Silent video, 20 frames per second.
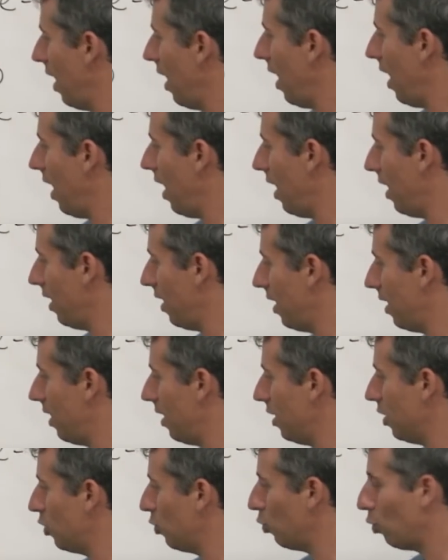and
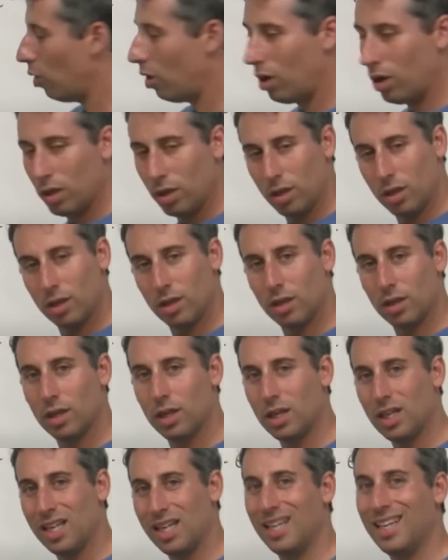this one
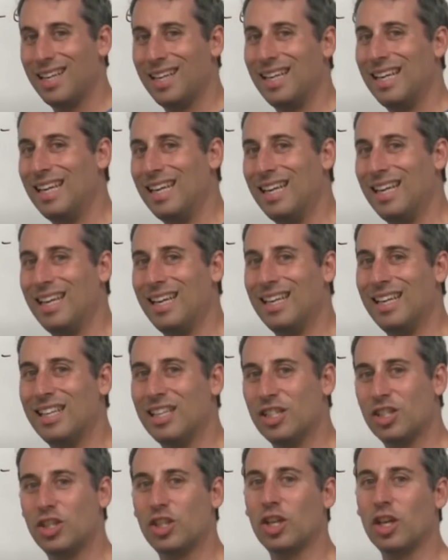
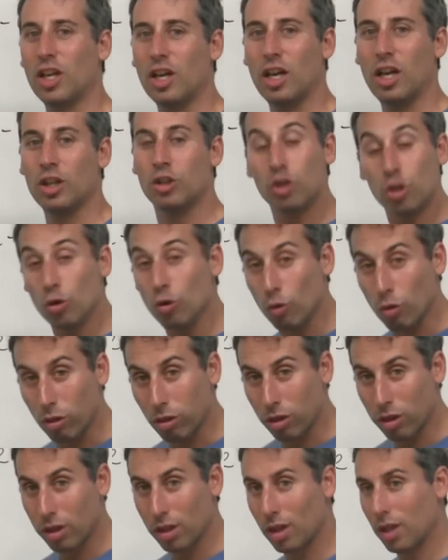is a
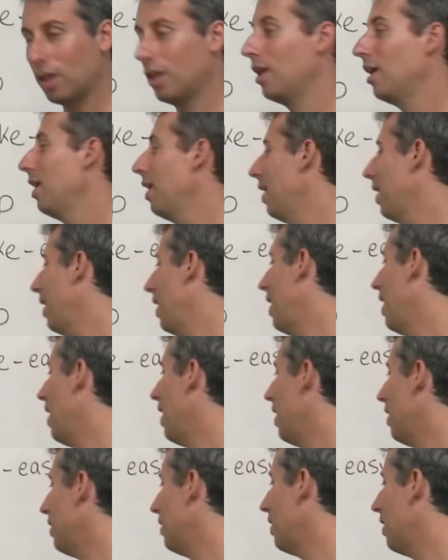tooth.
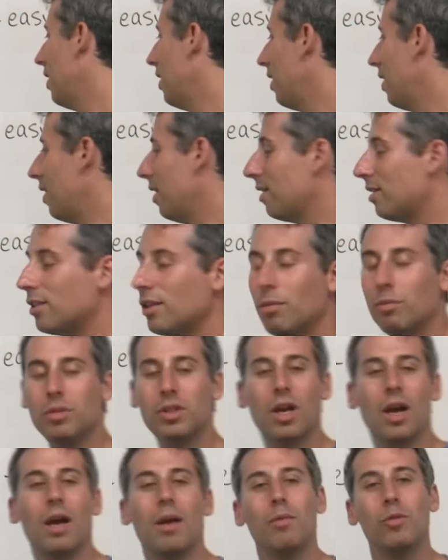And
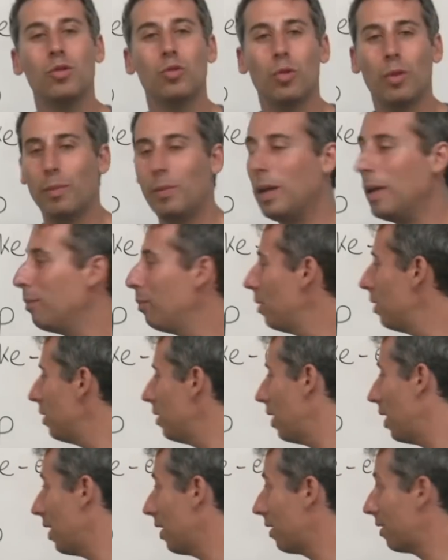sometimes when
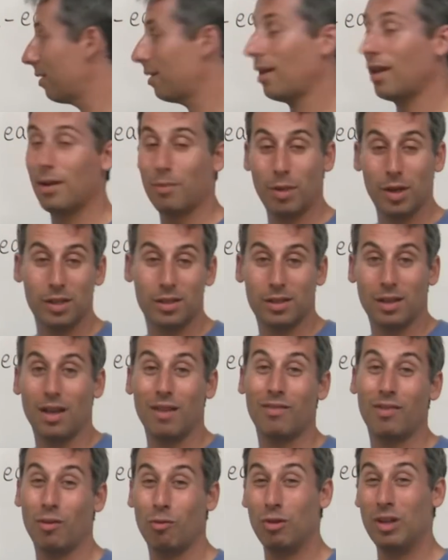people like
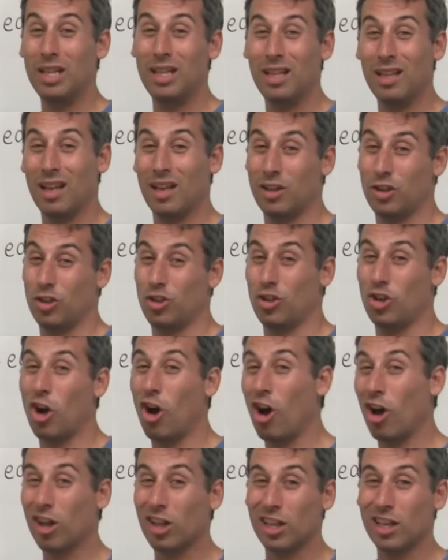myself, I really like
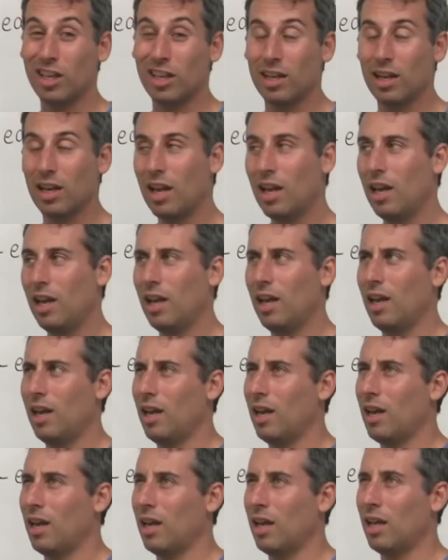chocolate,
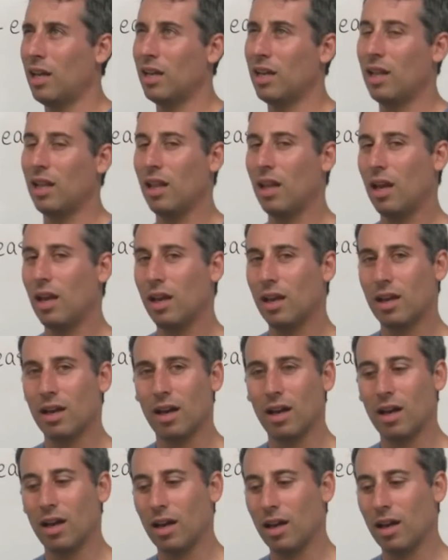and I like...